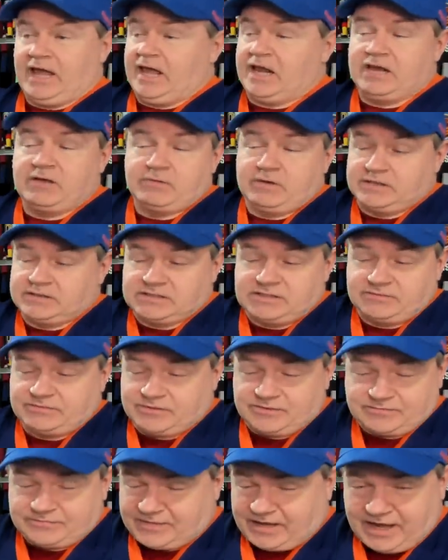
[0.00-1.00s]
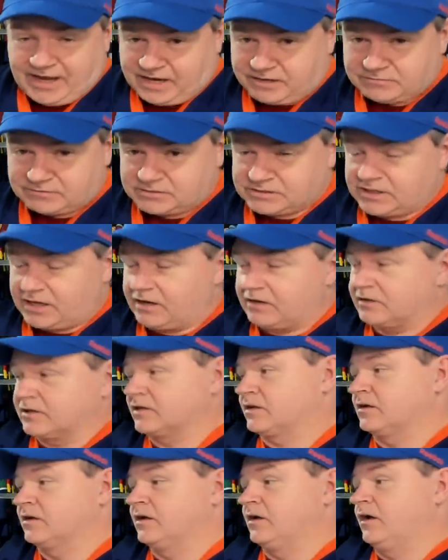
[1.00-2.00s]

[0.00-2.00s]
Anyways, even if they hadn't retired it.